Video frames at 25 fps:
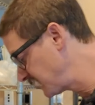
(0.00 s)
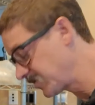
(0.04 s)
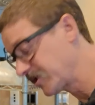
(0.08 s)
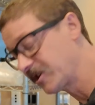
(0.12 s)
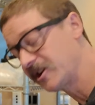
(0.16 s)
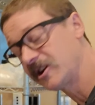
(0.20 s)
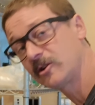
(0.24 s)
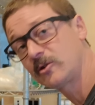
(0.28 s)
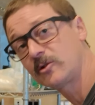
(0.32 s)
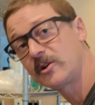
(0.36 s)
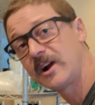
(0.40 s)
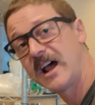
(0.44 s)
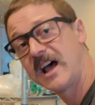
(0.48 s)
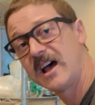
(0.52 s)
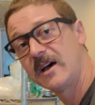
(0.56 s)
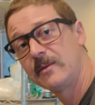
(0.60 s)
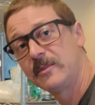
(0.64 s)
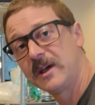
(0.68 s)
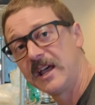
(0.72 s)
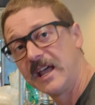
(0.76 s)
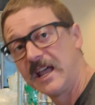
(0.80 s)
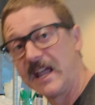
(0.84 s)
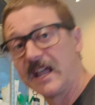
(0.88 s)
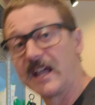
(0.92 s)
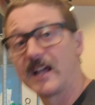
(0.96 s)
We're going to
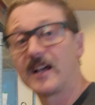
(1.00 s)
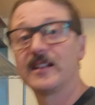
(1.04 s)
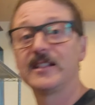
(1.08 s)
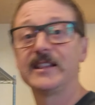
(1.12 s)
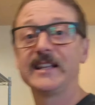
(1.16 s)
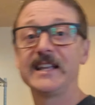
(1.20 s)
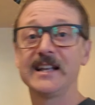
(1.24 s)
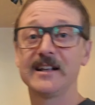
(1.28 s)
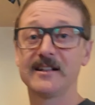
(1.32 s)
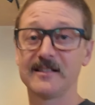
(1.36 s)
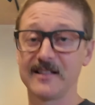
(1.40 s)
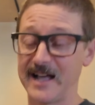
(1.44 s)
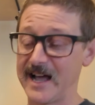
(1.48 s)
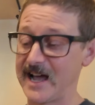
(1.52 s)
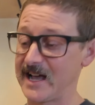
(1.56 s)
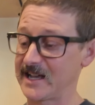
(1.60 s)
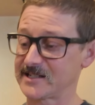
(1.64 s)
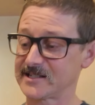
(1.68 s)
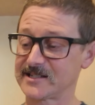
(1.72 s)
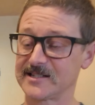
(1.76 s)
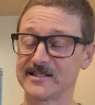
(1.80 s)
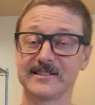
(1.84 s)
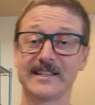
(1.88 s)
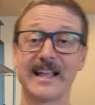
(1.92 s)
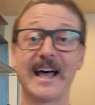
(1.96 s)
grab a clean
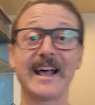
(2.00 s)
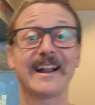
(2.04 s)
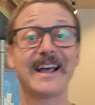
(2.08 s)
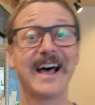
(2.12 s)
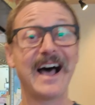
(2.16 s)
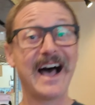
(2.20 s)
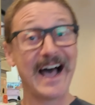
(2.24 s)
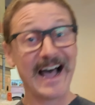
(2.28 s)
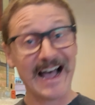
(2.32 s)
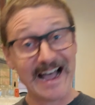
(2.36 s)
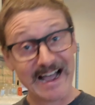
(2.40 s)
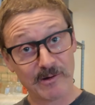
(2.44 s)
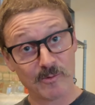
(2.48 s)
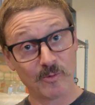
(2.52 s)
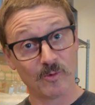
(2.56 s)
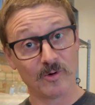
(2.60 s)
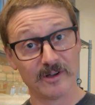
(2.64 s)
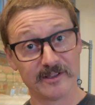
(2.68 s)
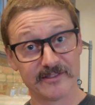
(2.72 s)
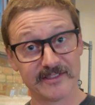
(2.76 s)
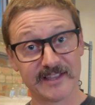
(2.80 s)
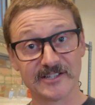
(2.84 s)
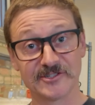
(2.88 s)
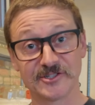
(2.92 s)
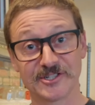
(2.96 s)
glass, not a hot
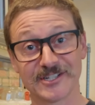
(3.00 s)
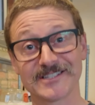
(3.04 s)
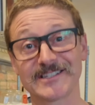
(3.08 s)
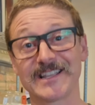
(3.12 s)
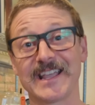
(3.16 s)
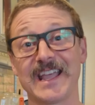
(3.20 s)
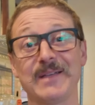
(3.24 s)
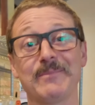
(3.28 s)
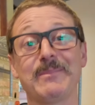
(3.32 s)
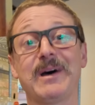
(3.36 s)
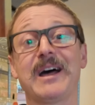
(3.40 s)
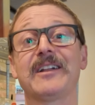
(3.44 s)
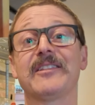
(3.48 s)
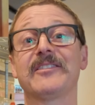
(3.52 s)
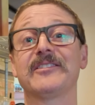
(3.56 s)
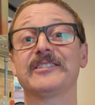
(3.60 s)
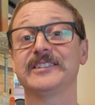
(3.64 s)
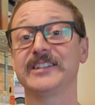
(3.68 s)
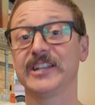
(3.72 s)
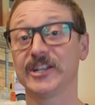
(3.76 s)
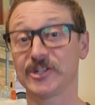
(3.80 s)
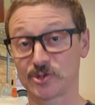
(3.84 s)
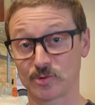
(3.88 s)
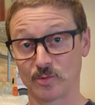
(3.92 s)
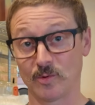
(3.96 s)
one that just came out of the
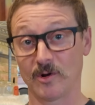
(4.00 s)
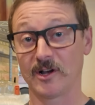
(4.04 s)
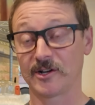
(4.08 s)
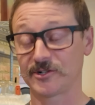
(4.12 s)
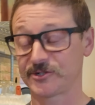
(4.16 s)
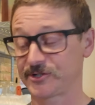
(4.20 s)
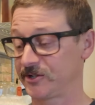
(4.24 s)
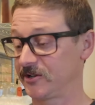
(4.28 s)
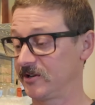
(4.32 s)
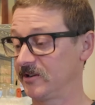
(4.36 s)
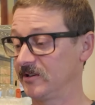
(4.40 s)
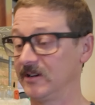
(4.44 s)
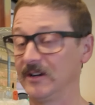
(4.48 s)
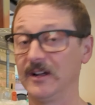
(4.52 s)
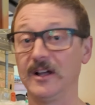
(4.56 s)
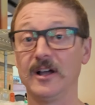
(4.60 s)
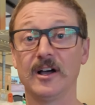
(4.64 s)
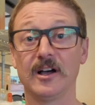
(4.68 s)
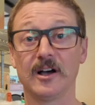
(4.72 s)
dishwasher,